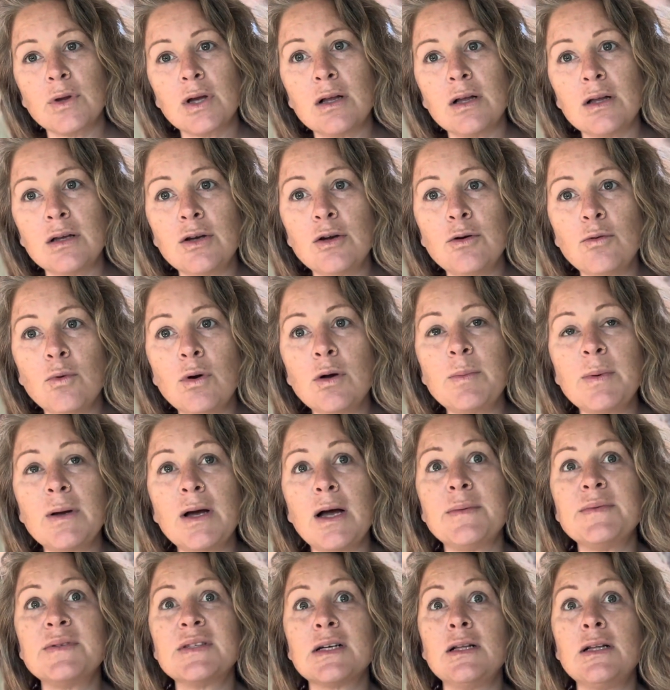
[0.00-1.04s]
Your work
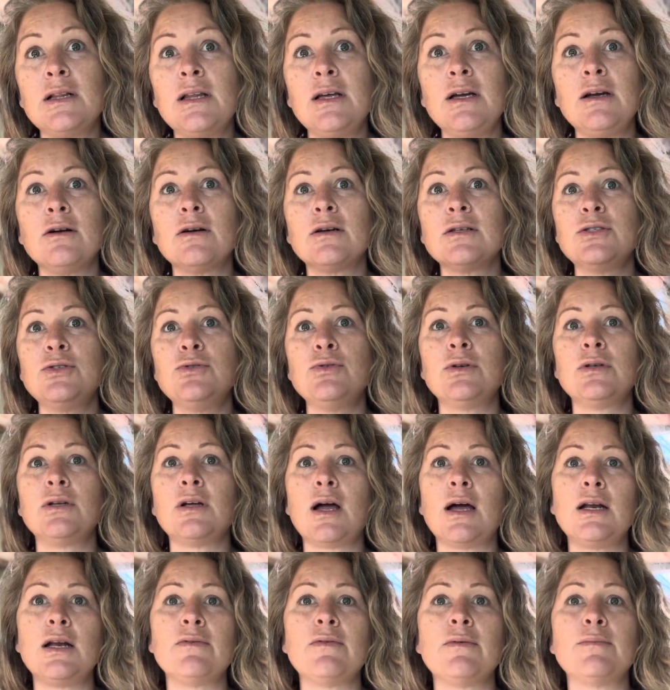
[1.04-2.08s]
becomes clear because you can
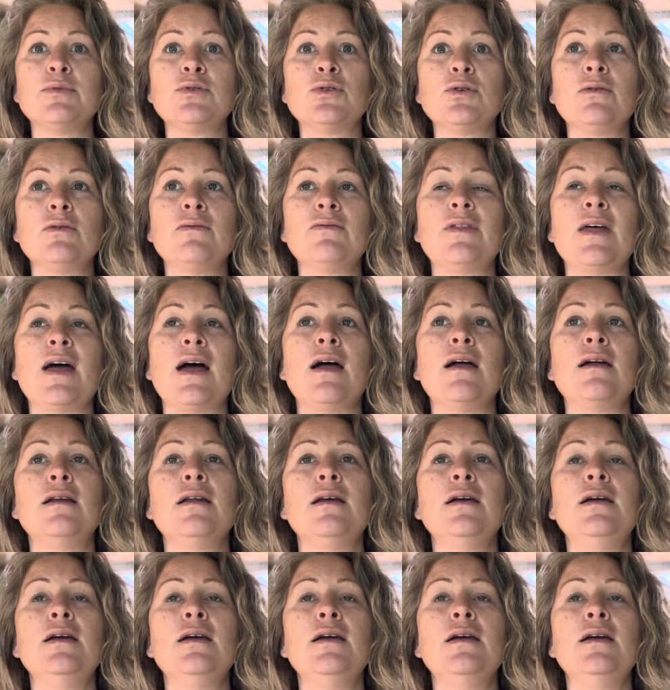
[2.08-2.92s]
kind of observe that.